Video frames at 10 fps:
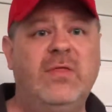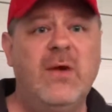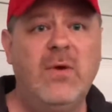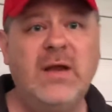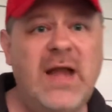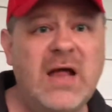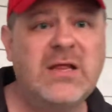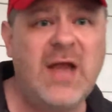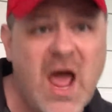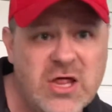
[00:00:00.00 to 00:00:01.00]
then win the
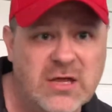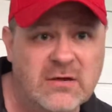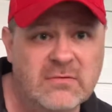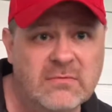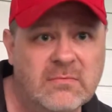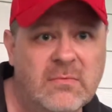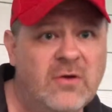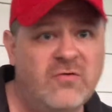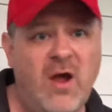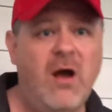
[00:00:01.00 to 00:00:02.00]
next election.
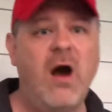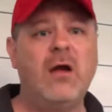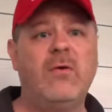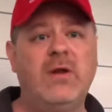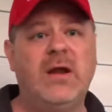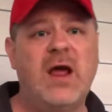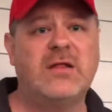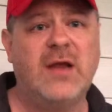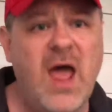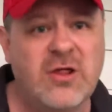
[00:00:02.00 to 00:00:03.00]
Try harder, win the
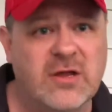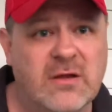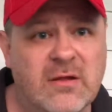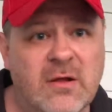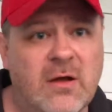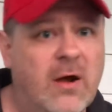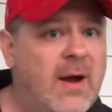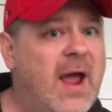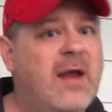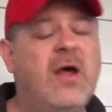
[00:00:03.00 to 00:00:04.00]
next election. All
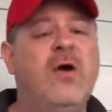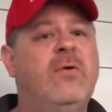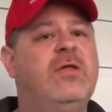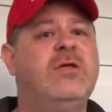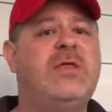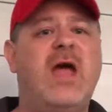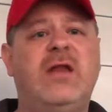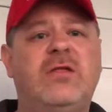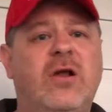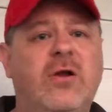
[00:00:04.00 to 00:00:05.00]
right? We just
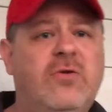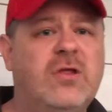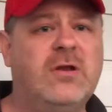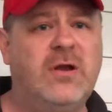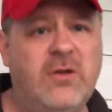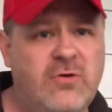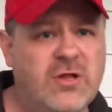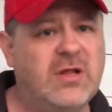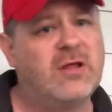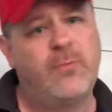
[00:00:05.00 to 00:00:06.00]
had this collusion,
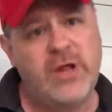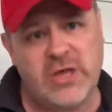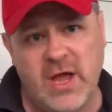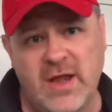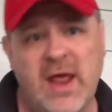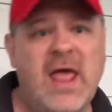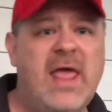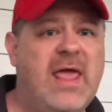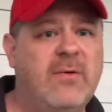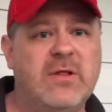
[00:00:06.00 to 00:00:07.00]
delusion, this witch hunt.
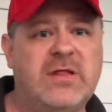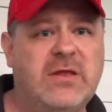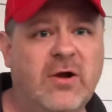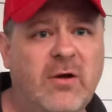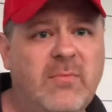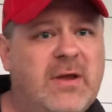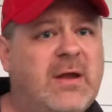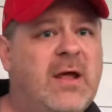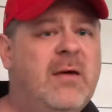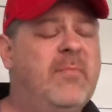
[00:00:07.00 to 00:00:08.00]
It was
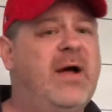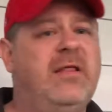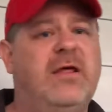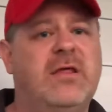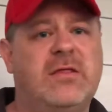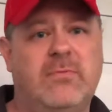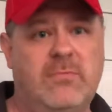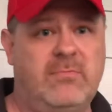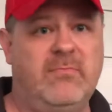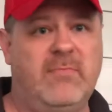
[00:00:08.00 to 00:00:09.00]
determined by this
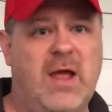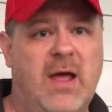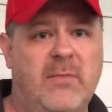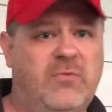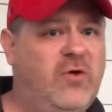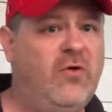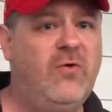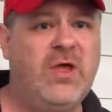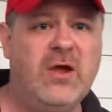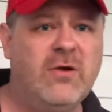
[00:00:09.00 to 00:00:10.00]

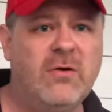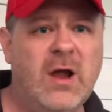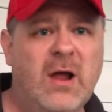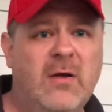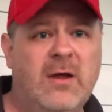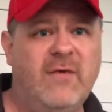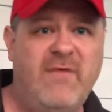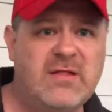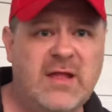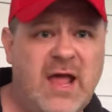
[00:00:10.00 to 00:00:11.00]
2-year
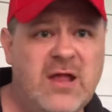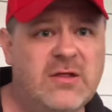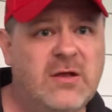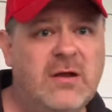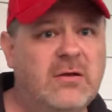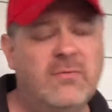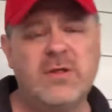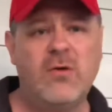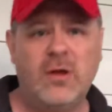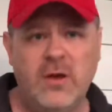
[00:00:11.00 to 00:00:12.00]
investigation. There was
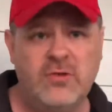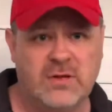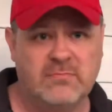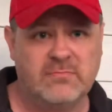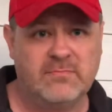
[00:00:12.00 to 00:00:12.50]
no collusion,